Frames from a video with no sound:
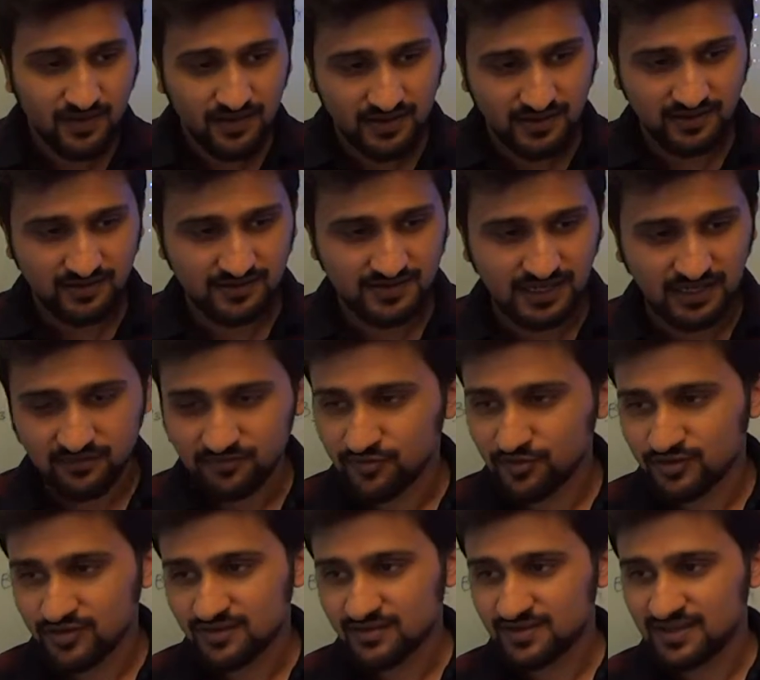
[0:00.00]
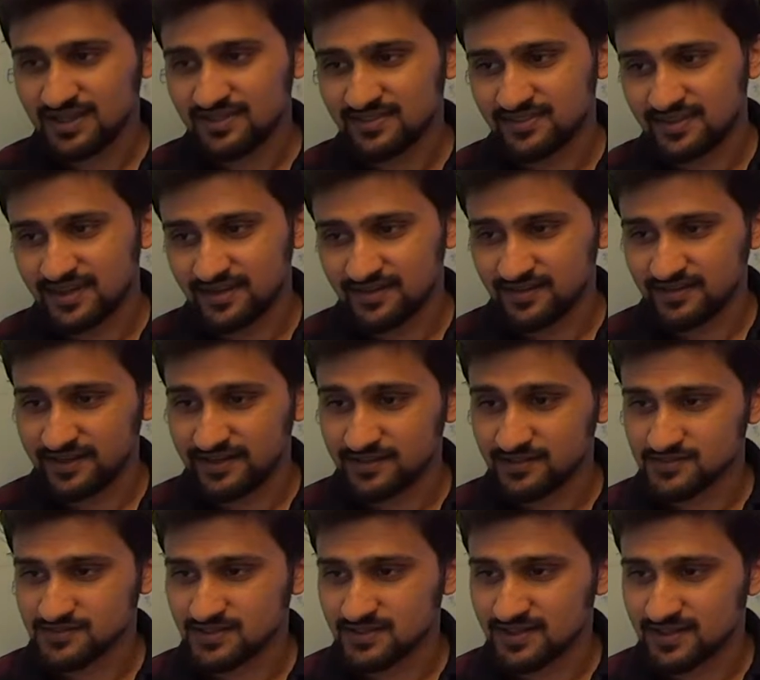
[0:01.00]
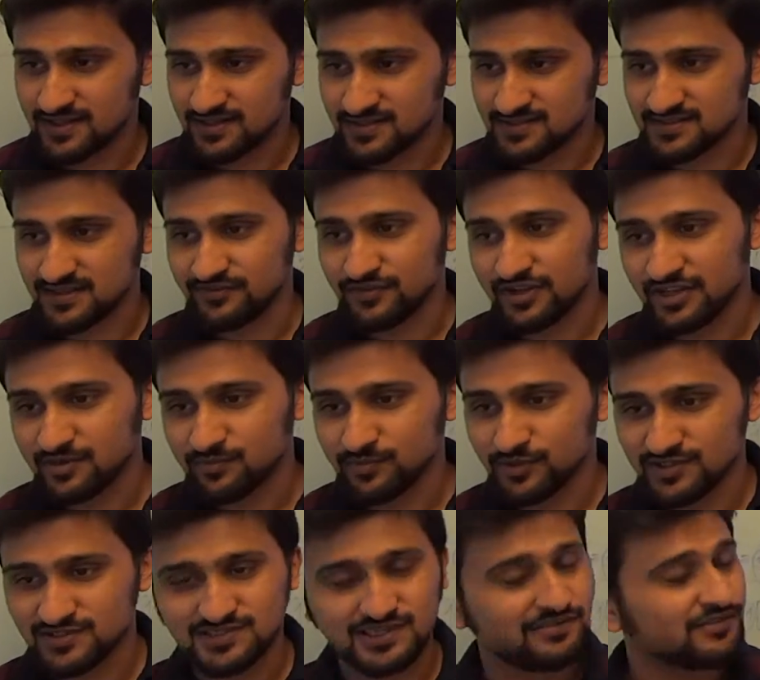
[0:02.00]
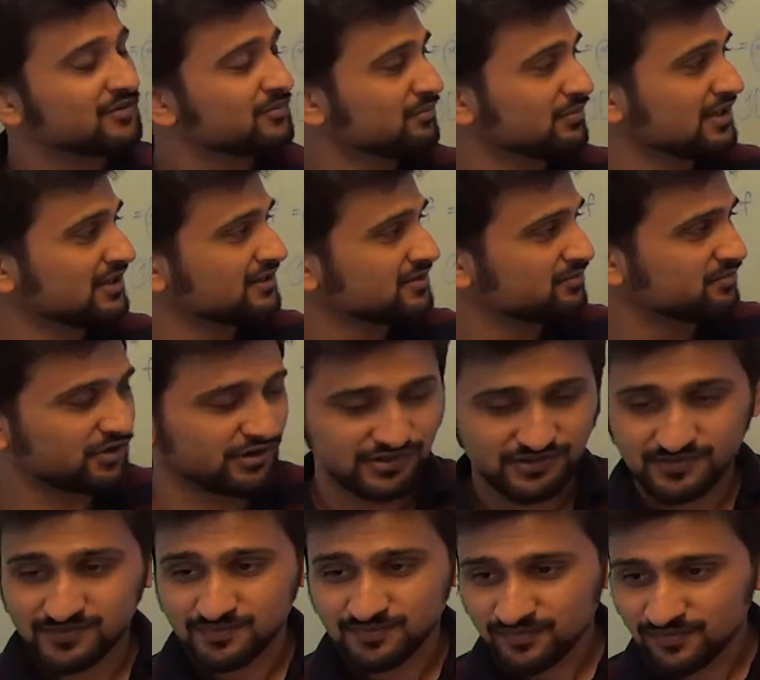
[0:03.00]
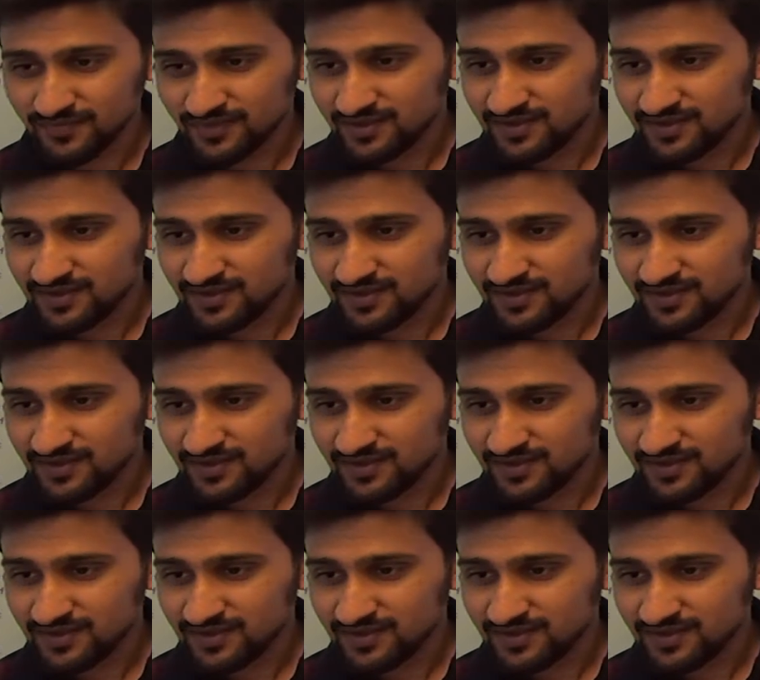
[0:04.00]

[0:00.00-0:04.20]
in California and that data set had 17.7 billion points